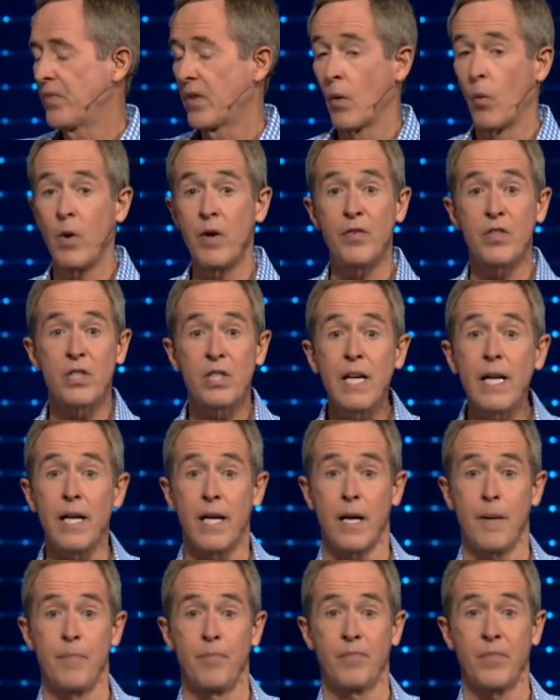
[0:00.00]
we've seen
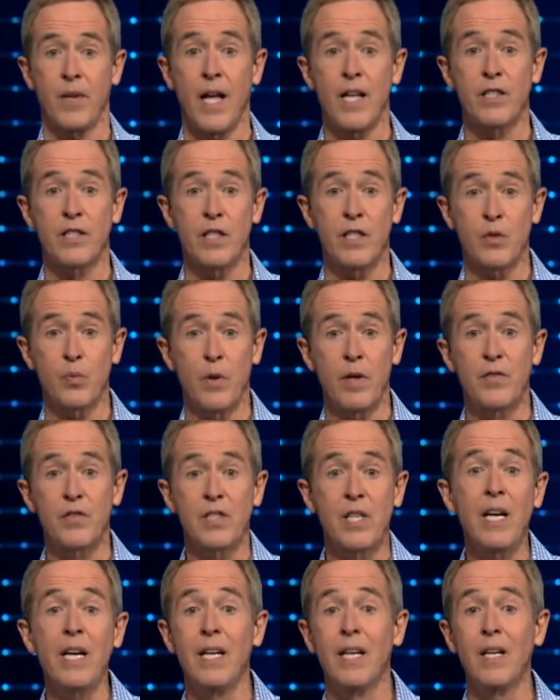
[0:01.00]
it. And since we've
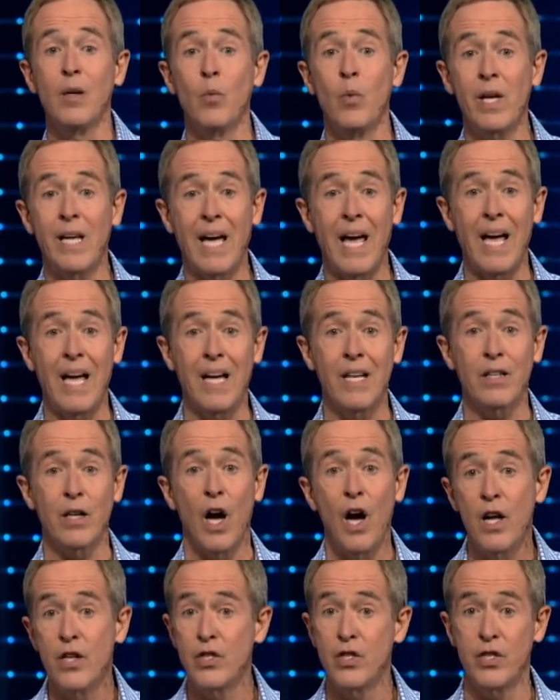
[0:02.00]
seen it, we can't
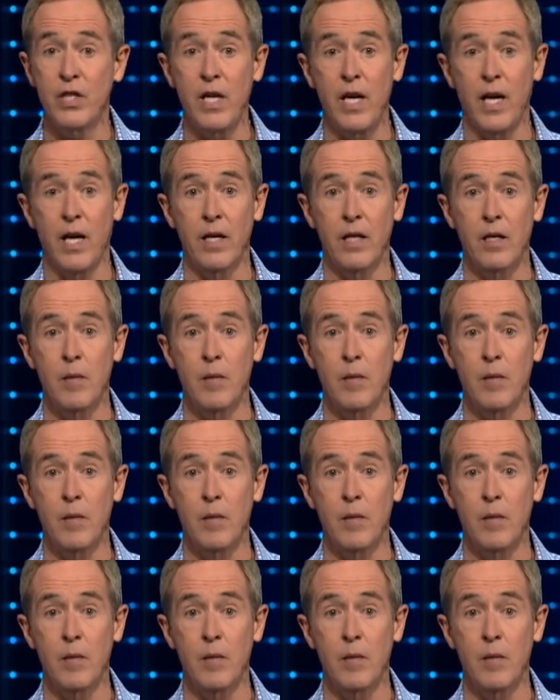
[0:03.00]
unsee it.